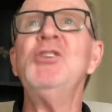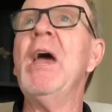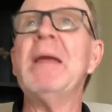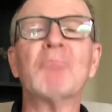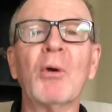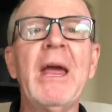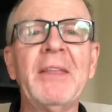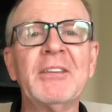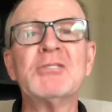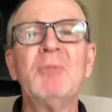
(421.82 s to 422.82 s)
you had
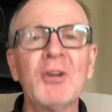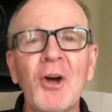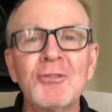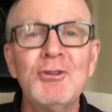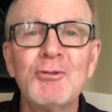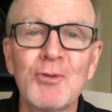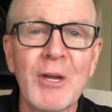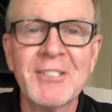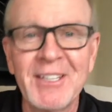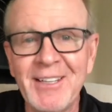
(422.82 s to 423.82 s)
breath, it's because you
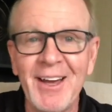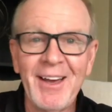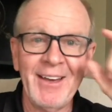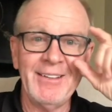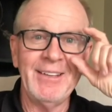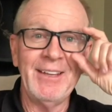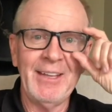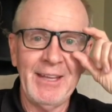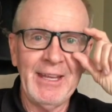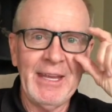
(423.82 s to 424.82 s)
trust in God.
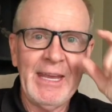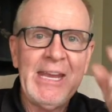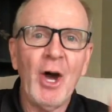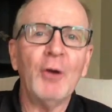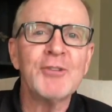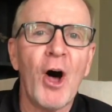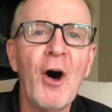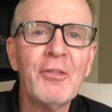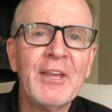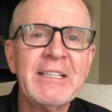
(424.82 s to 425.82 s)
He holds
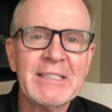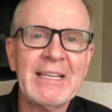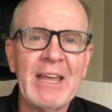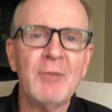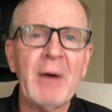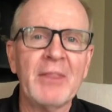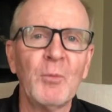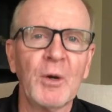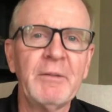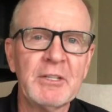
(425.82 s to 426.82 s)
all things together by the
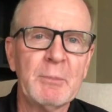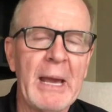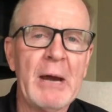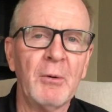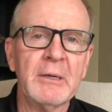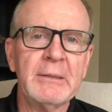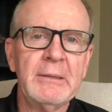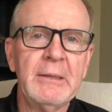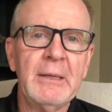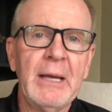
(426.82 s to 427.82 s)
word of his power.
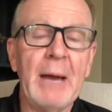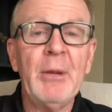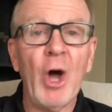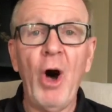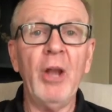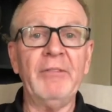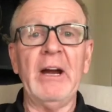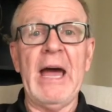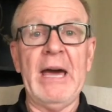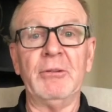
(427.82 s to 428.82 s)
I mean, all of
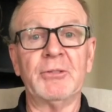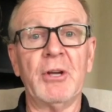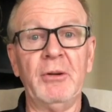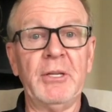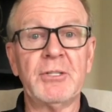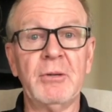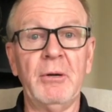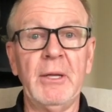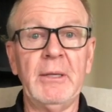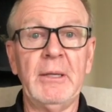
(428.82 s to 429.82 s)
our idols are
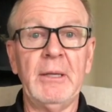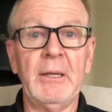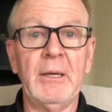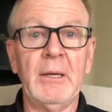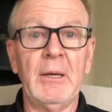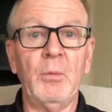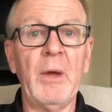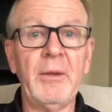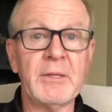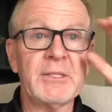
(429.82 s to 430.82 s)
destroyed.
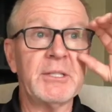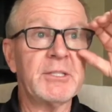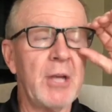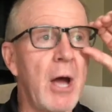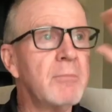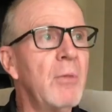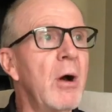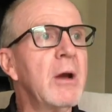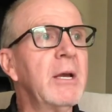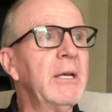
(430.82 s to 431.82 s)
Whether it's the stock
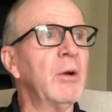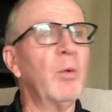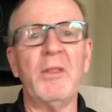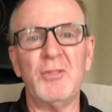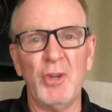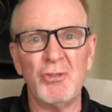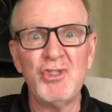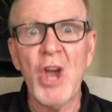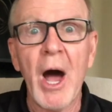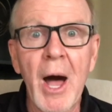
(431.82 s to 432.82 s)
market, or whether it's your
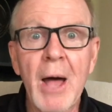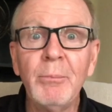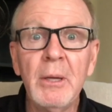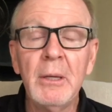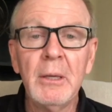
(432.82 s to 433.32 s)
job,